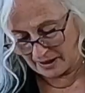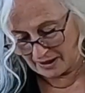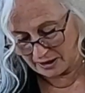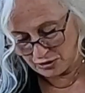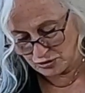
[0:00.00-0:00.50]
And
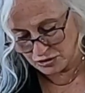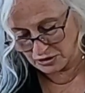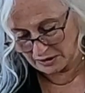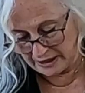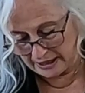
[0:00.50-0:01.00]
I
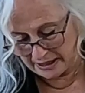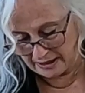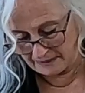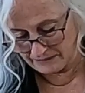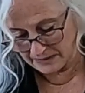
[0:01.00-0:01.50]

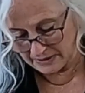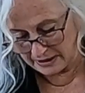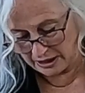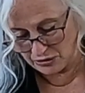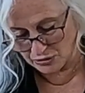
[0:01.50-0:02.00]
usually
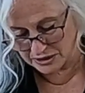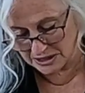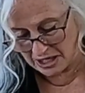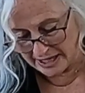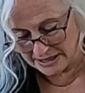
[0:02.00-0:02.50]
either
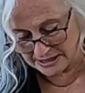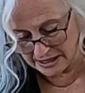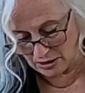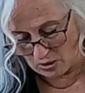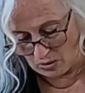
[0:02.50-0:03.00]
slice
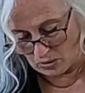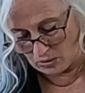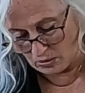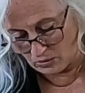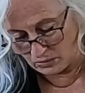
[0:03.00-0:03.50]
it
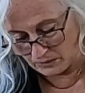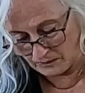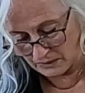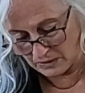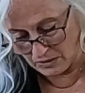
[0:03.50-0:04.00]
whole,
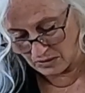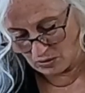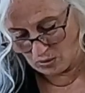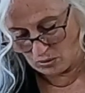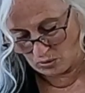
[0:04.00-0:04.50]

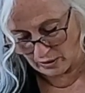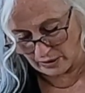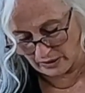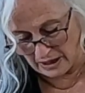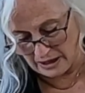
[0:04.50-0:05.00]

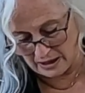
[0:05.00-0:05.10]
or